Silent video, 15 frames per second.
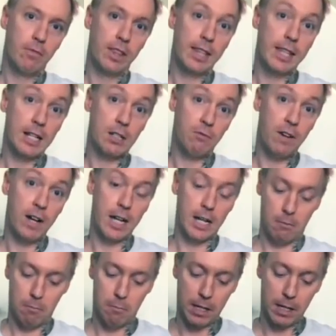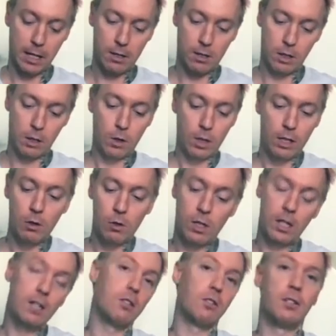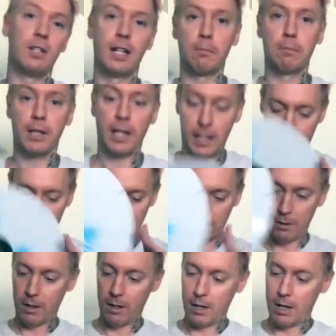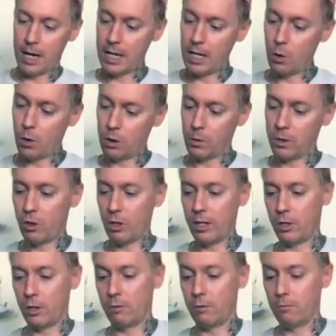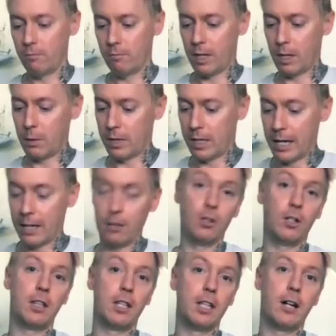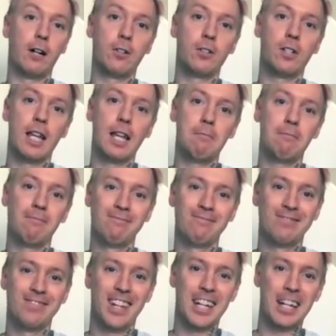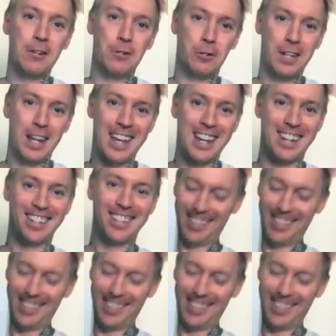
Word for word: that's fine because you can use these as dinner plates and no one would judge you. They would take a look at the artist name and understand.